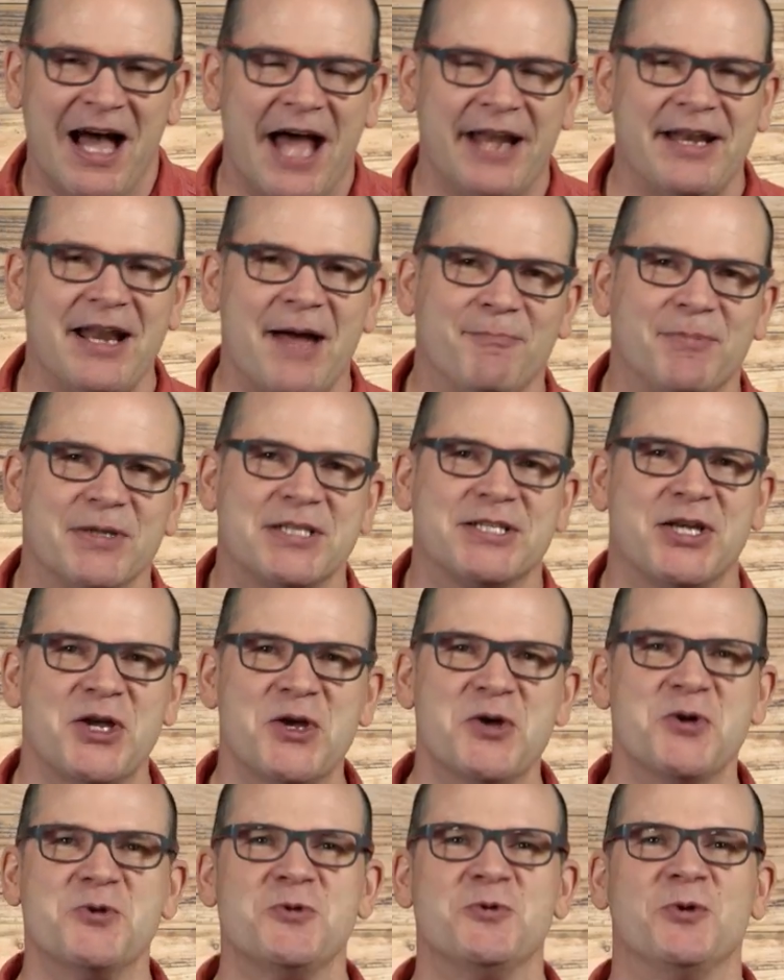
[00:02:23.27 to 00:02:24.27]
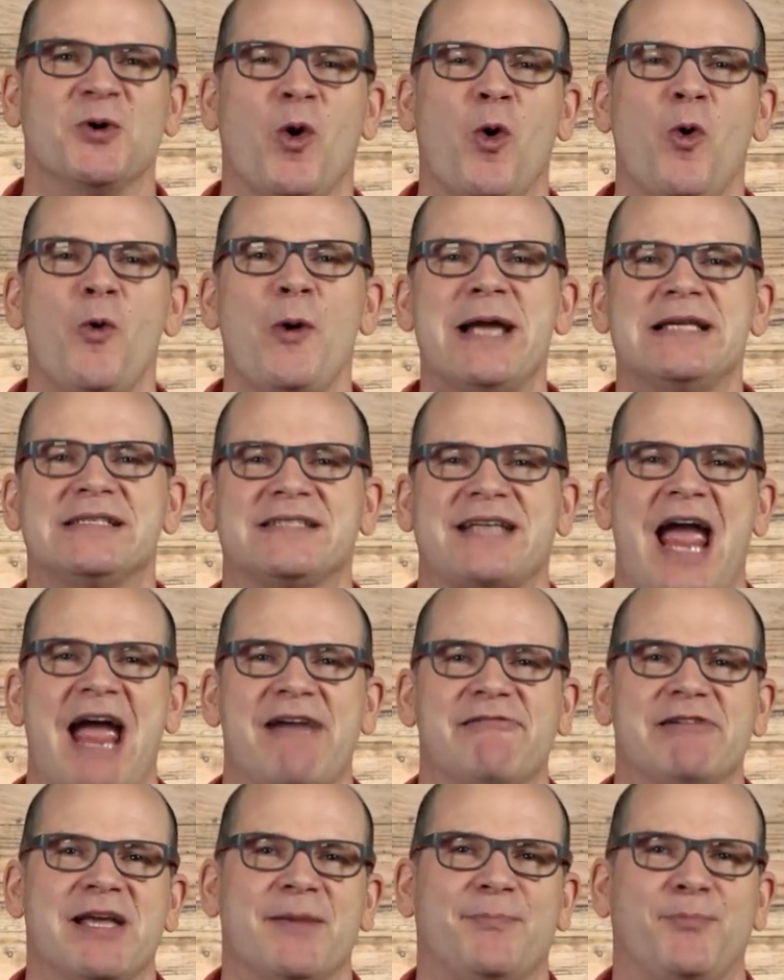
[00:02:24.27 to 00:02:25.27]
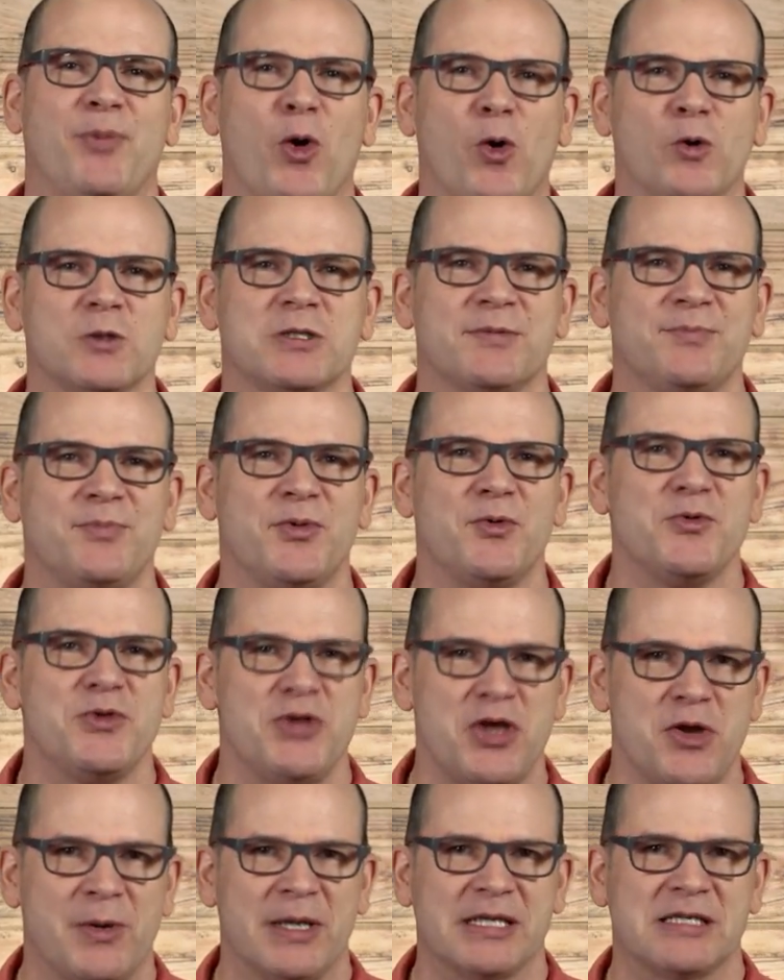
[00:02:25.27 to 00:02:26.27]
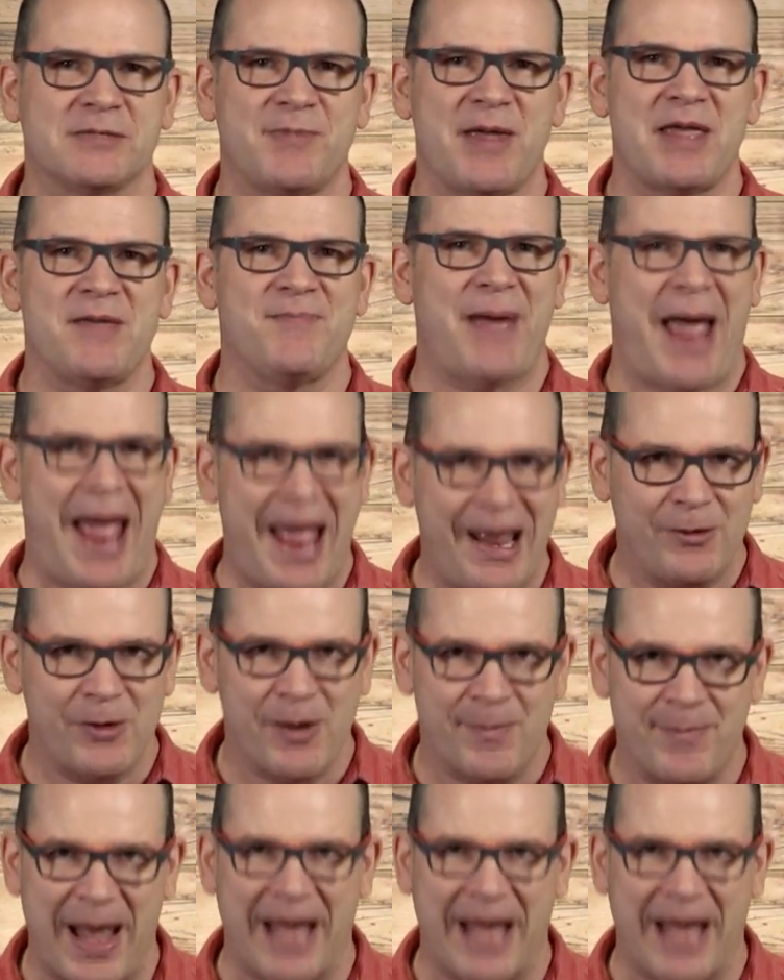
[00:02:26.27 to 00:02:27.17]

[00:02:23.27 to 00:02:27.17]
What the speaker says: And number 2, always carry a portable USB power